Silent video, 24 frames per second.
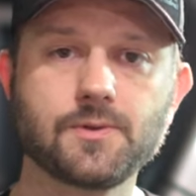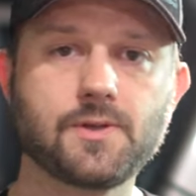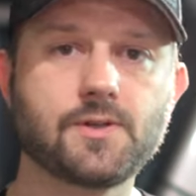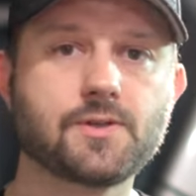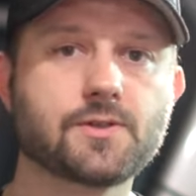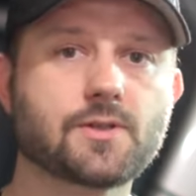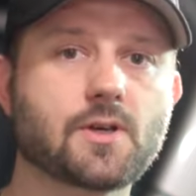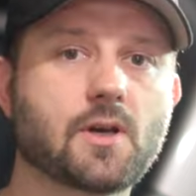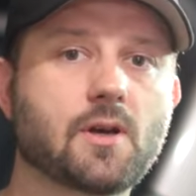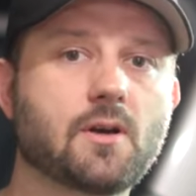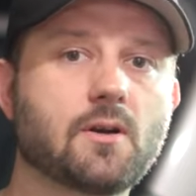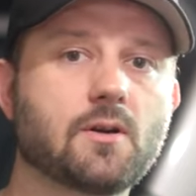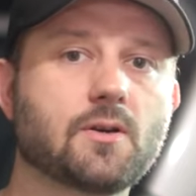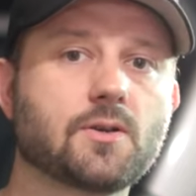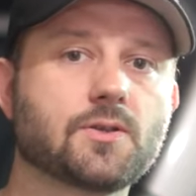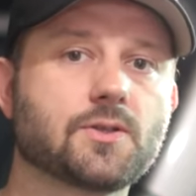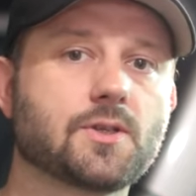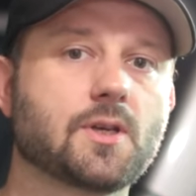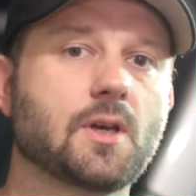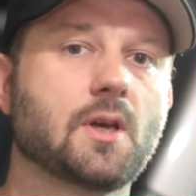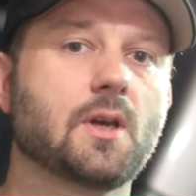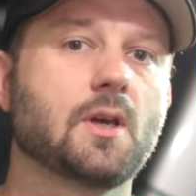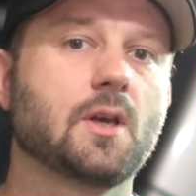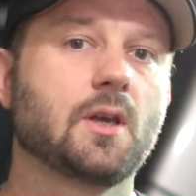these
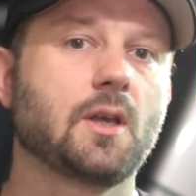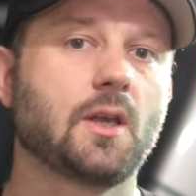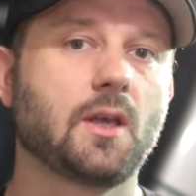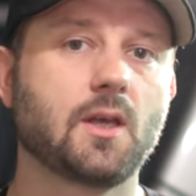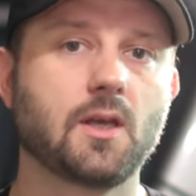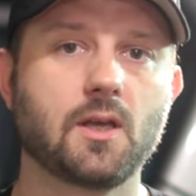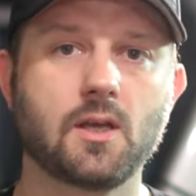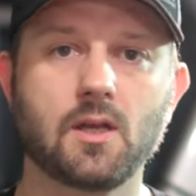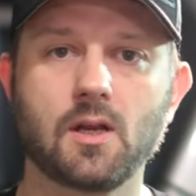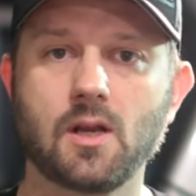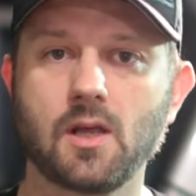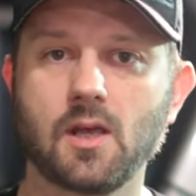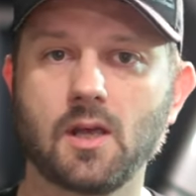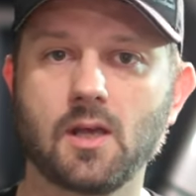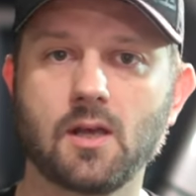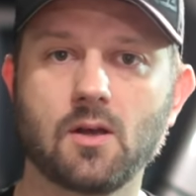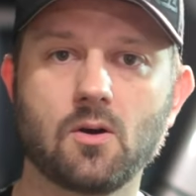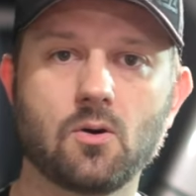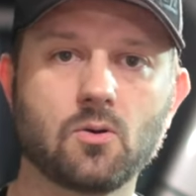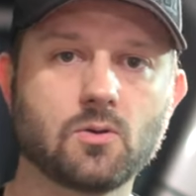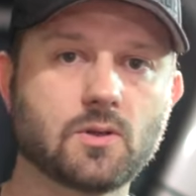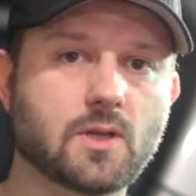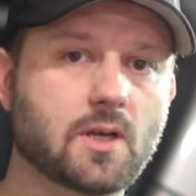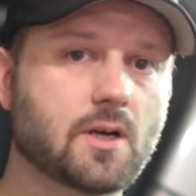tires in a
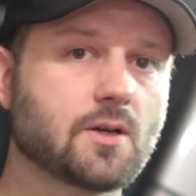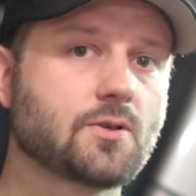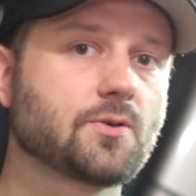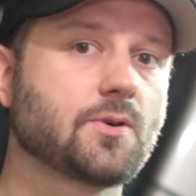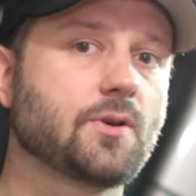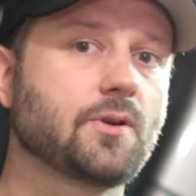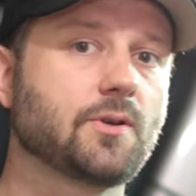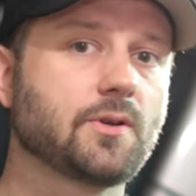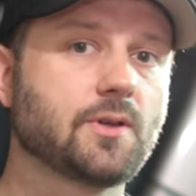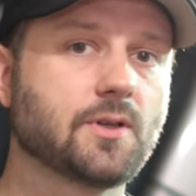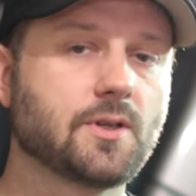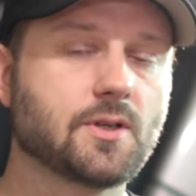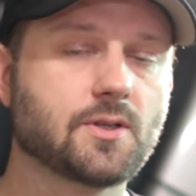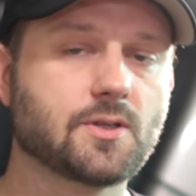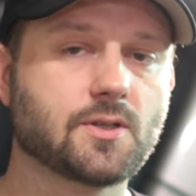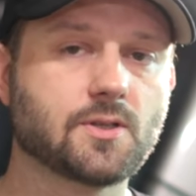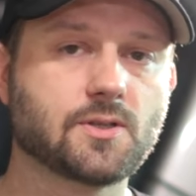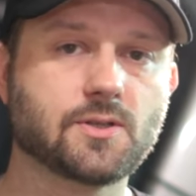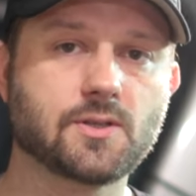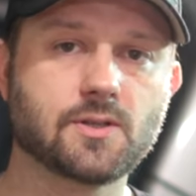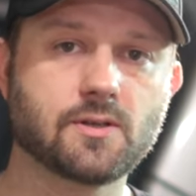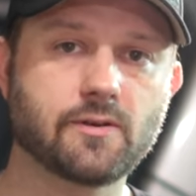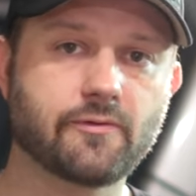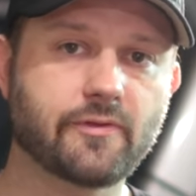whole lot of trail
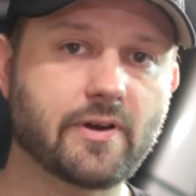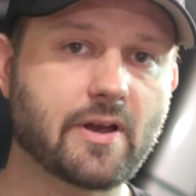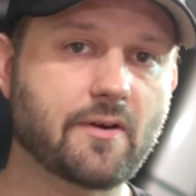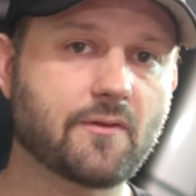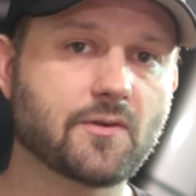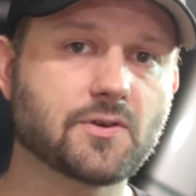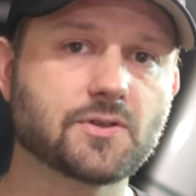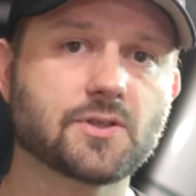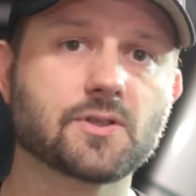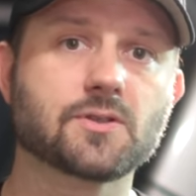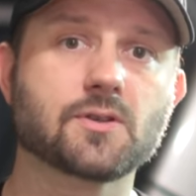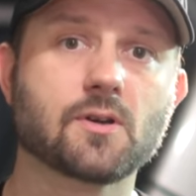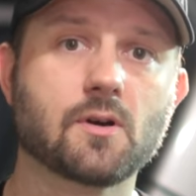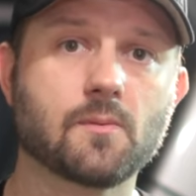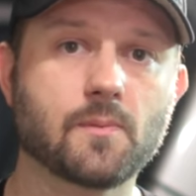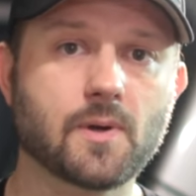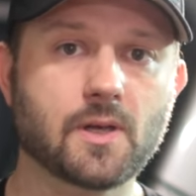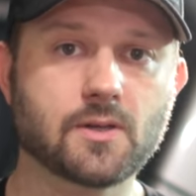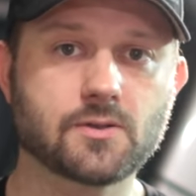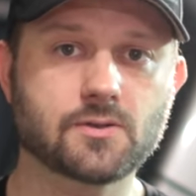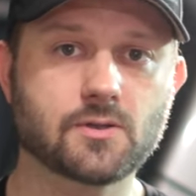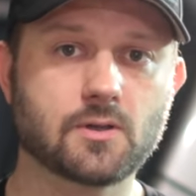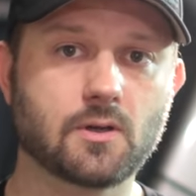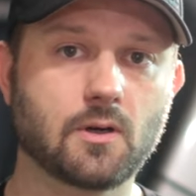conditions in the 500 or 600
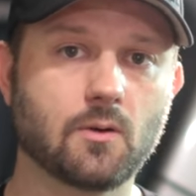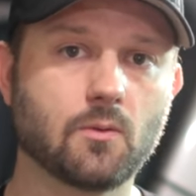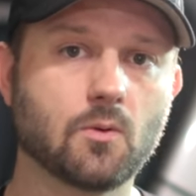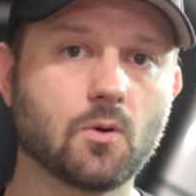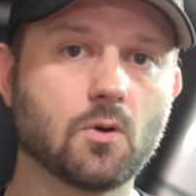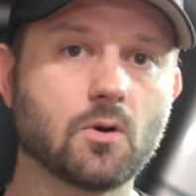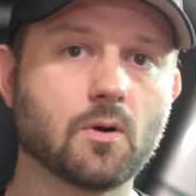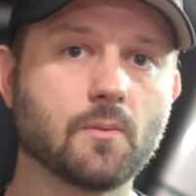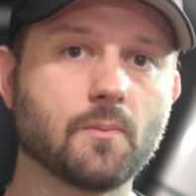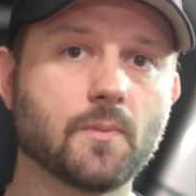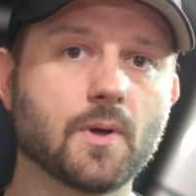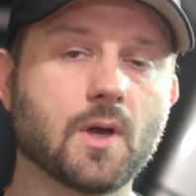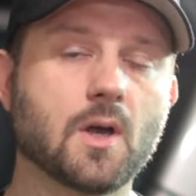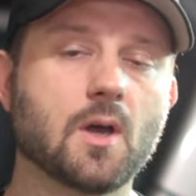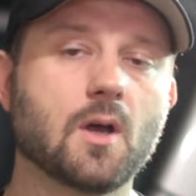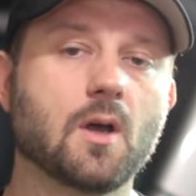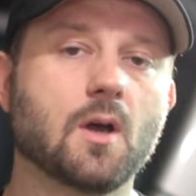miles that I rode them.